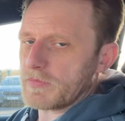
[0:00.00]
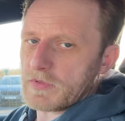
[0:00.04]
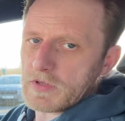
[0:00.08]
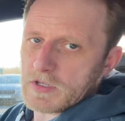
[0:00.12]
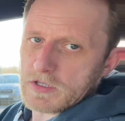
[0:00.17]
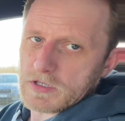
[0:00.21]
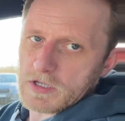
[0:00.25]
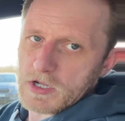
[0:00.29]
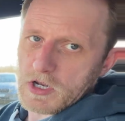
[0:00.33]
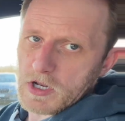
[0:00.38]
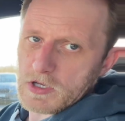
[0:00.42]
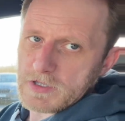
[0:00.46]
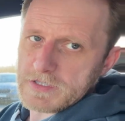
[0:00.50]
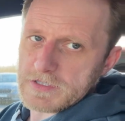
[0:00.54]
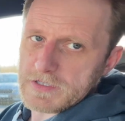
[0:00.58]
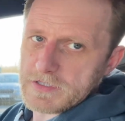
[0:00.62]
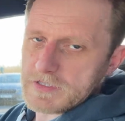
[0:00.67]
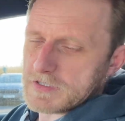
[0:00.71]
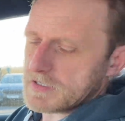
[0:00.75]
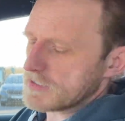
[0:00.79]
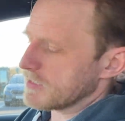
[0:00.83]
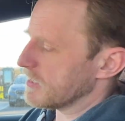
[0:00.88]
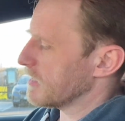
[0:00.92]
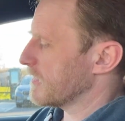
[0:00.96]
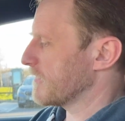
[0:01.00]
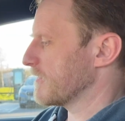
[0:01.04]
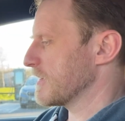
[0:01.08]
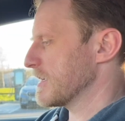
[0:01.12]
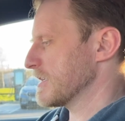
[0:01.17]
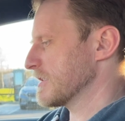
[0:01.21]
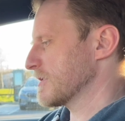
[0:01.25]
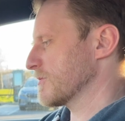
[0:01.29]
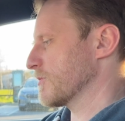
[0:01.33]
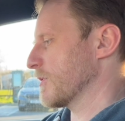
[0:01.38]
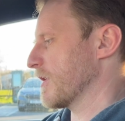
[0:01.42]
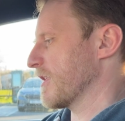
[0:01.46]
at Gloucester
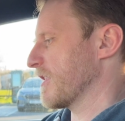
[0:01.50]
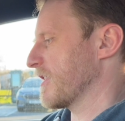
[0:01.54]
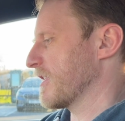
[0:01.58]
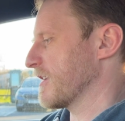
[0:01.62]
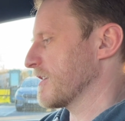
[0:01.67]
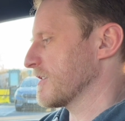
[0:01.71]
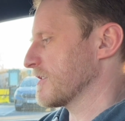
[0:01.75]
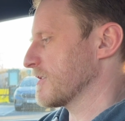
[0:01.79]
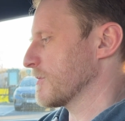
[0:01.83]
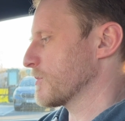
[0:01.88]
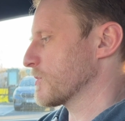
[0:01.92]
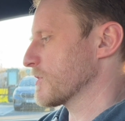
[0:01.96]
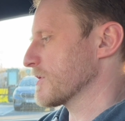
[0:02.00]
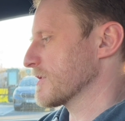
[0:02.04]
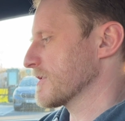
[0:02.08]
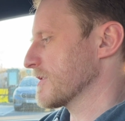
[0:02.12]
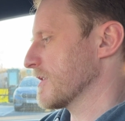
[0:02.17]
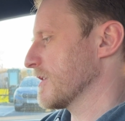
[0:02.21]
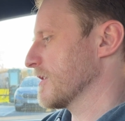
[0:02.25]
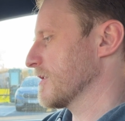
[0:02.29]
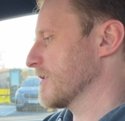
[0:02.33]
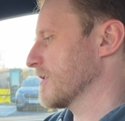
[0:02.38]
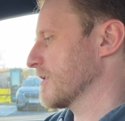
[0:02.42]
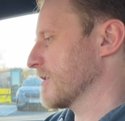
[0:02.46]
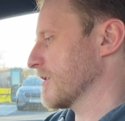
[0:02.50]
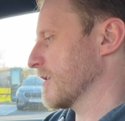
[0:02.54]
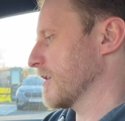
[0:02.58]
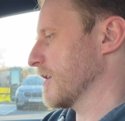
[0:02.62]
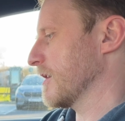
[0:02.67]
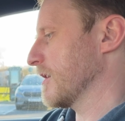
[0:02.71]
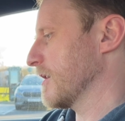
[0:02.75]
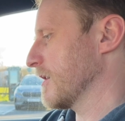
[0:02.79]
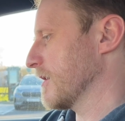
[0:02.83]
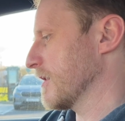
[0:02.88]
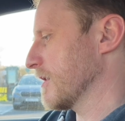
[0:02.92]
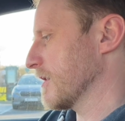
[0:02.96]
service with 30%
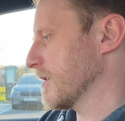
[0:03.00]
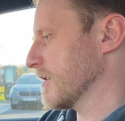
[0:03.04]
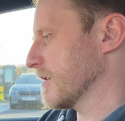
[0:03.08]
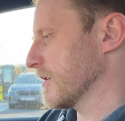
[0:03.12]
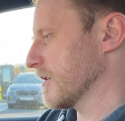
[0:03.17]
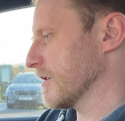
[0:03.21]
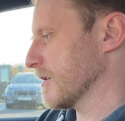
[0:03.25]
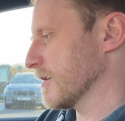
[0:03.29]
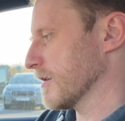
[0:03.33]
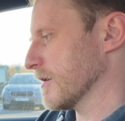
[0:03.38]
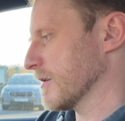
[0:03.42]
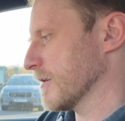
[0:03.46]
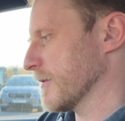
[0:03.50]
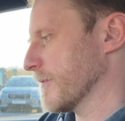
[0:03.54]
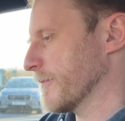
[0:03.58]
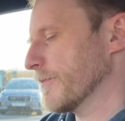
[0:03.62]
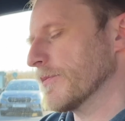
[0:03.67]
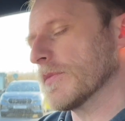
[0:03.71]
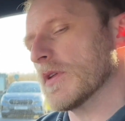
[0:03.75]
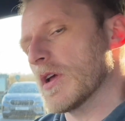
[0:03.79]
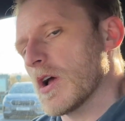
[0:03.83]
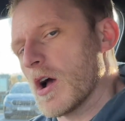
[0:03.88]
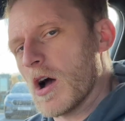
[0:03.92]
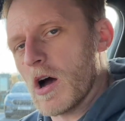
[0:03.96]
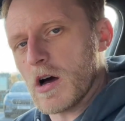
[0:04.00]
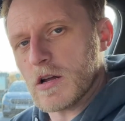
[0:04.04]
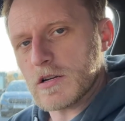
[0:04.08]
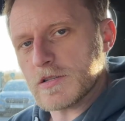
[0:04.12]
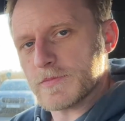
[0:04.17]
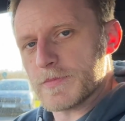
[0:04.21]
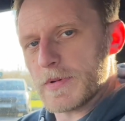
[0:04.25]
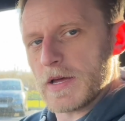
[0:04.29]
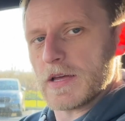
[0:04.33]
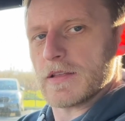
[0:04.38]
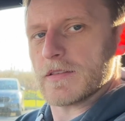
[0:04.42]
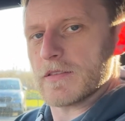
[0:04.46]
in the
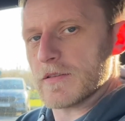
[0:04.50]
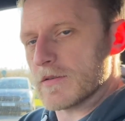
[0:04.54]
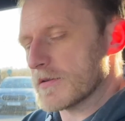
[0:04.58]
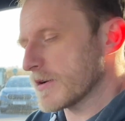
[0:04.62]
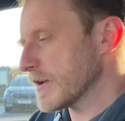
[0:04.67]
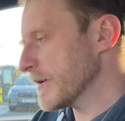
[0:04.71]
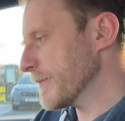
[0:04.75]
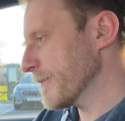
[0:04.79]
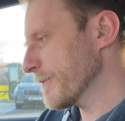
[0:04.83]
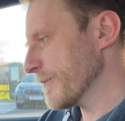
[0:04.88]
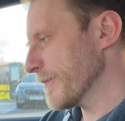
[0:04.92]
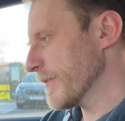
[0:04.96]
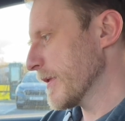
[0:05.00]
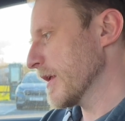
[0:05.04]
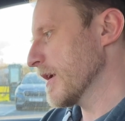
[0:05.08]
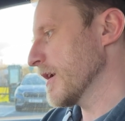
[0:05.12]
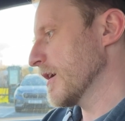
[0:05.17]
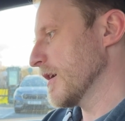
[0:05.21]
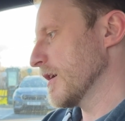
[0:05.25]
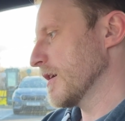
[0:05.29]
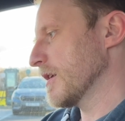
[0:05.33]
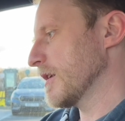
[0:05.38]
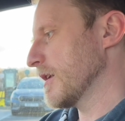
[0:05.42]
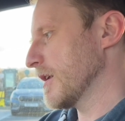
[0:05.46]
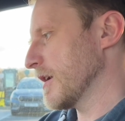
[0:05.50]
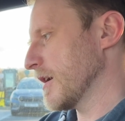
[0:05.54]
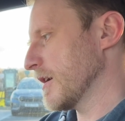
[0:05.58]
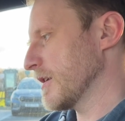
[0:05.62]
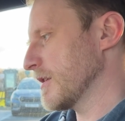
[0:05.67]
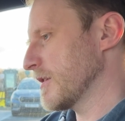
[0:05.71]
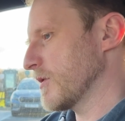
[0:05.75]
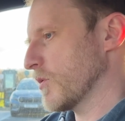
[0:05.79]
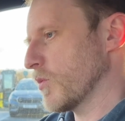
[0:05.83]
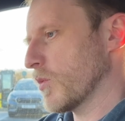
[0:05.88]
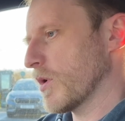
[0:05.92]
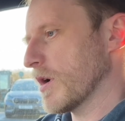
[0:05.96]
car's battery,
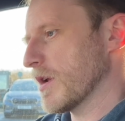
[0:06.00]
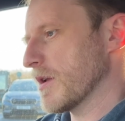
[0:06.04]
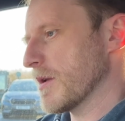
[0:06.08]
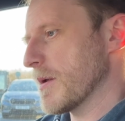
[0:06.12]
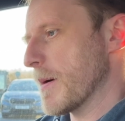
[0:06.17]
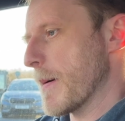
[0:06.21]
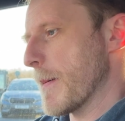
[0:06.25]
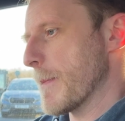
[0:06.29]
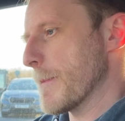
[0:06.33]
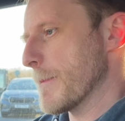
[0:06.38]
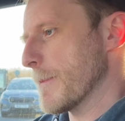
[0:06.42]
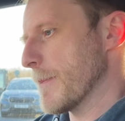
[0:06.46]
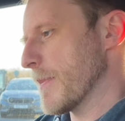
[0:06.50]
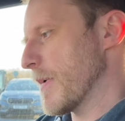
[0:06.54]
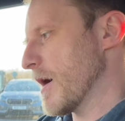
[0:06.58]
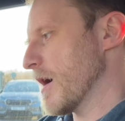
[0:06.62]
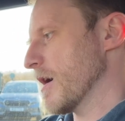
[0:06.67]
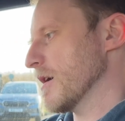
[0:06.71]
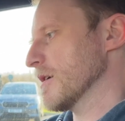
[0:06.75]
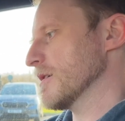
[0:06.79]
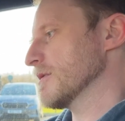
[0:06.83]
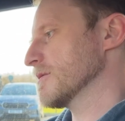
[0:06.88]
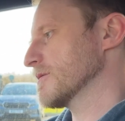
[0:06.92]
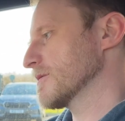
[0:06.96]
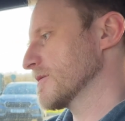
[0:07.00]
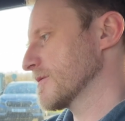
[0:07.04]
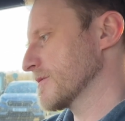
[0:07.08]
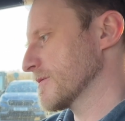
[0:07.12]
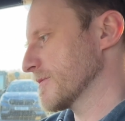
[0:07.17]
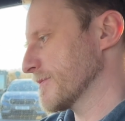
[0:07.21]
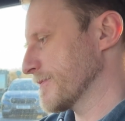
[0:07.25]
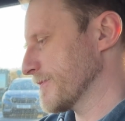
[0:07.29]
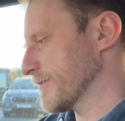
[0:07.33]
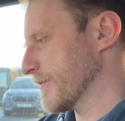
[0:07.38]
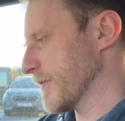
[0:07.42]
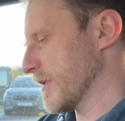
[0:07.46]
91
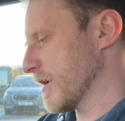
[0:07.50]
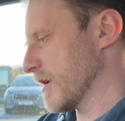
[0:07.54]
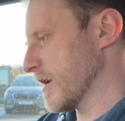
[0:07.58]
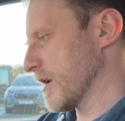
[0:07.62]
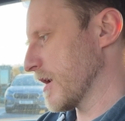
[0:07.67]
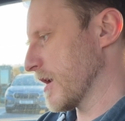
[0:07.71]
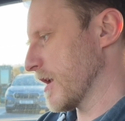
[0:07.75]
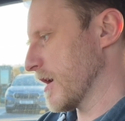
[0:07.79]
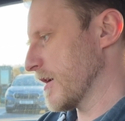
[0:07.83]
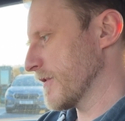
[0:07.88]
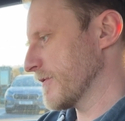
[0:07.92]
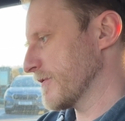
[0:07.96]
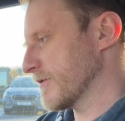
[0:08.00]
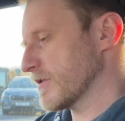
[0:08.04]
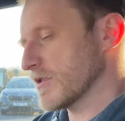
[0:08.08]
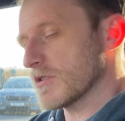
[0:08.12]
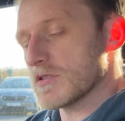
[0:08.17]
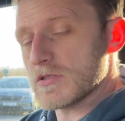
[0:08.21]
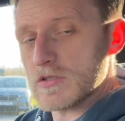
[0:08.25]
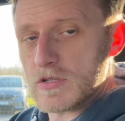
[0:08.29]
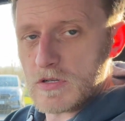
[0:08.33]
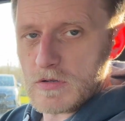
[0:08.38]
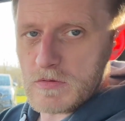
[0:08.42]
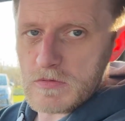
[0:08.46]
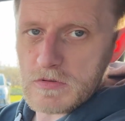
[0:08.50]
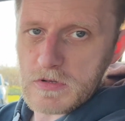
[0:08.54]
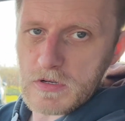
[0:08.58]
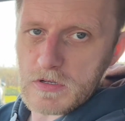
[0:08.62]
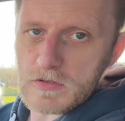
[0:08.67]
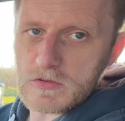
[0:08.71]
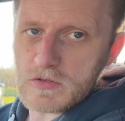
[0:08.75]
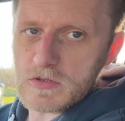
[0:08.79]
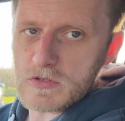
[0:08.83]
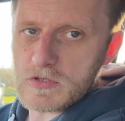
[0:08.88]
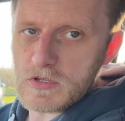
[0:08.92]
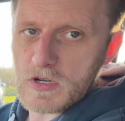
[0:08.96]
miles left, so we're
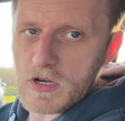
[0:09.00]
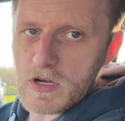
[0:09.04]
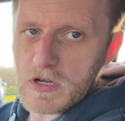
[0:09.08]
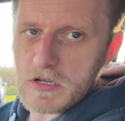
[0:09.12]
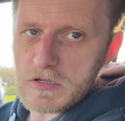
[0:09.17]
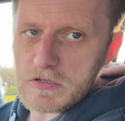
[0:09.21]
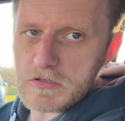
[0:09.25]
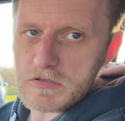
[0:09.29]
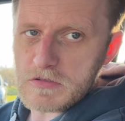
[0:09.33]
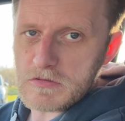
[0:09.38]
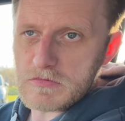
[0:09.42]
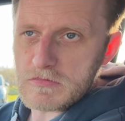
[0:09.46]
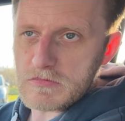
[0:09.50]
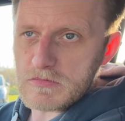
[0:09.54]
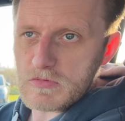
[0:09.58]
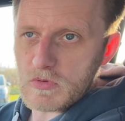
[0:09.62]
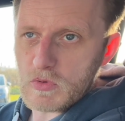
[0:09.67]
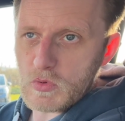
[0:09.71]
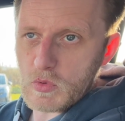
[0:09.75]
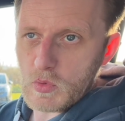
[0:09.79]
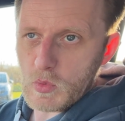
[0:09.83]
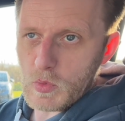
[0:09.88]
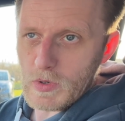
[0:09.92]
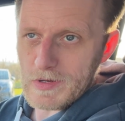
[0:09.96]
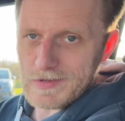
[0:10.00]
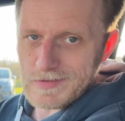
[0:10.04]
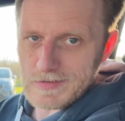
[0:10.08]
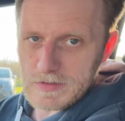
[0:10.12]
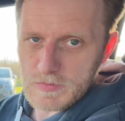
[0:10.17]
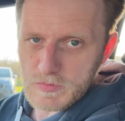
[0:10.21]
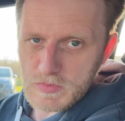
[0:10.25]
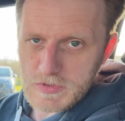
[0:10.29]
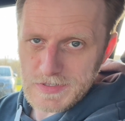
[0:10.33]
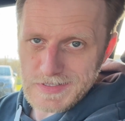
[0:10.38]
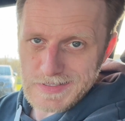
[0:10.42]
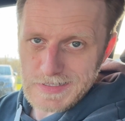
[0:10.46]
going to charge
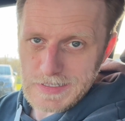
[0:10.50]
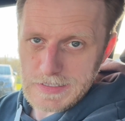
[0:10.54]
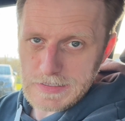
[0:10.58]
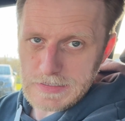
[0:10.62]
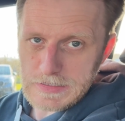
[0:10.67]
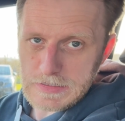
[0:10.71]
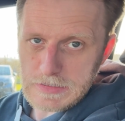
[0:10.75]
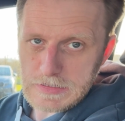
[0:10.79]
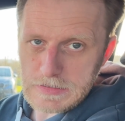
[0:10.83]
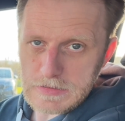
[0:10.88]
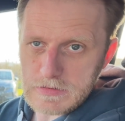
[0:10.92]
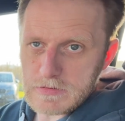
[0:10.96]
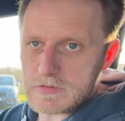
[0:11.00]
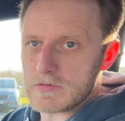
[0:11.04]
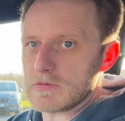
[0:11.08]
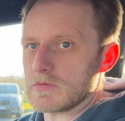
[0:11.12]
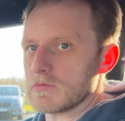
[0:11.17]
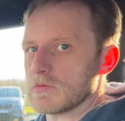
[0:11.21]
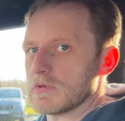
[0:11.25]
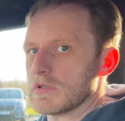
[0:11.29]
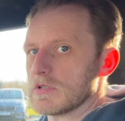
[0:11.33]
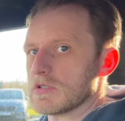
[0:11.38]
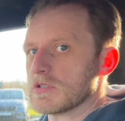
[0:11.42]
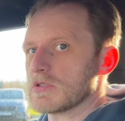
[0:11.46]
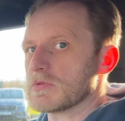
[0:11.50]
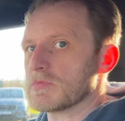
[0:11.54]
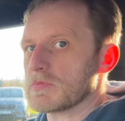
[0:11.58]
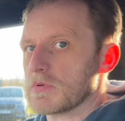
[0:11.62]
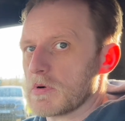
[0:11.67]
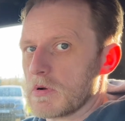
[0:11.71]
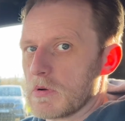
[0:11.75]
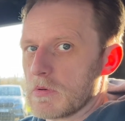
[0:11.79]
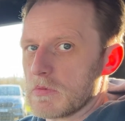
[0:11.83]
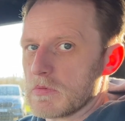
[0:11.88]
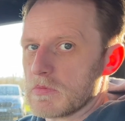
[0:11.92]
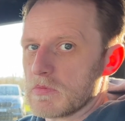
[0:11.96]
20%, which
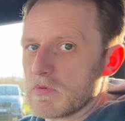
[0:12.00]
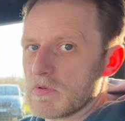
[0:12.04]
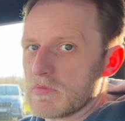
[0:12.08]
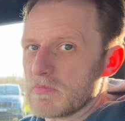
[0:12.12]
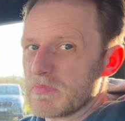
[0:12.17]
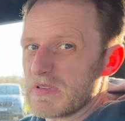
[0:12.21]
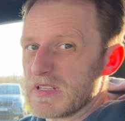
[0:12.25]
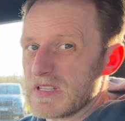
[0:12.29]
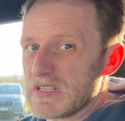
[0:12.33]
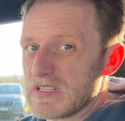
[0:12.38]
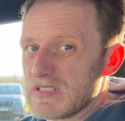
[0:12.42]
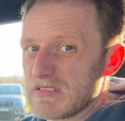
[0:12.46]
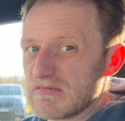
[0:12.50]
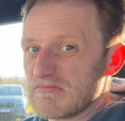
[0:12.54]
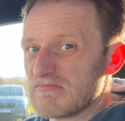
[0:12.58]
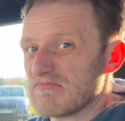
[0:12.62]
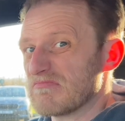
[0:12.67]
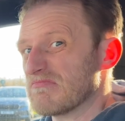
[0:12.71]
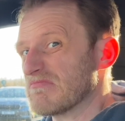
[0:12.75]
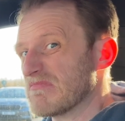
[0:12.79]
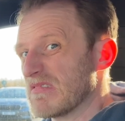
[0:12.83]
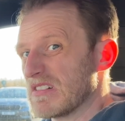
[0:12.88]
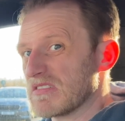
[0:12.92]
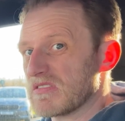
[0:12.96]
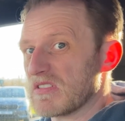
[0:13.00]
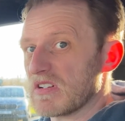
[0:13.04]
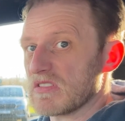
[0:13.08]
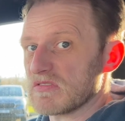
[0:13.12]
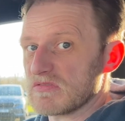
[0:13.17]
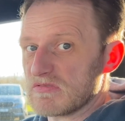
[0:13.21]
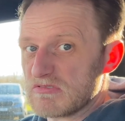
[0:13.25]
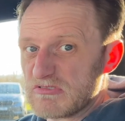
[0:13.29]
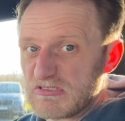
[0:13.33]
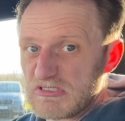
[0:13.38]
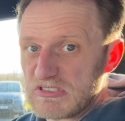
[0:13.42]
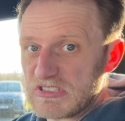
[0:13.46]
probably will be
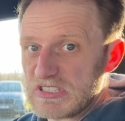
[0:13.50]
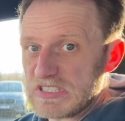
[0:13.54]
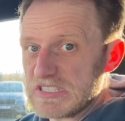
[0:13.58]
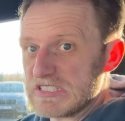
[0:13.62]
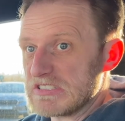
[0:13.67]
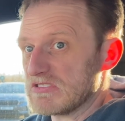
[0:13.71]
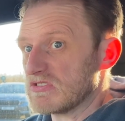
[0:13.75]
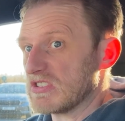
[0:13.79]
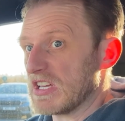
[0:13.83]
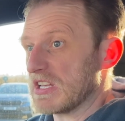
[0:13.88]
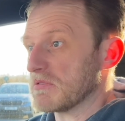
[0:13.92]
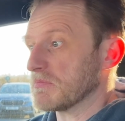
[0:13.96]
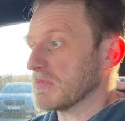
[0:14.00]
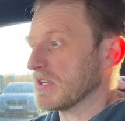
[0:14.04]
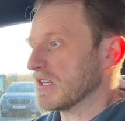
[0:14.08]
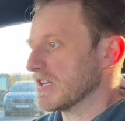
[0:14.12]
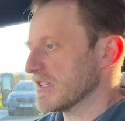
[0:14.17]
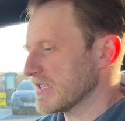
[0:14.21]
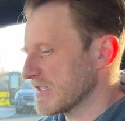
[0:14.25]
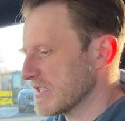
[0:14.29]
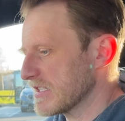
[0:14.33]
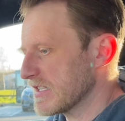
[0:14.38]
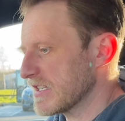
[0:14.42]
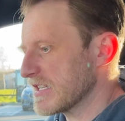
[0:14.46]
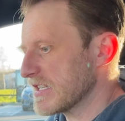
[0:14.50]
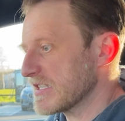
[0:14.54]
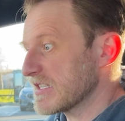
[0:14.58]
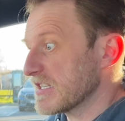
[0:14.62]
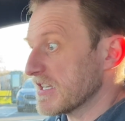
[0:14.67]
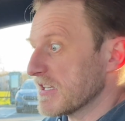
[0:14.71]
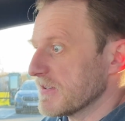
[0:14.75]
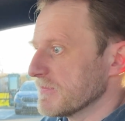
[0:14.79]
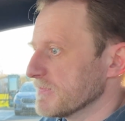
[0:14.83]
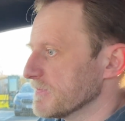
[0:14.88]
around 10 minutes. Let's see.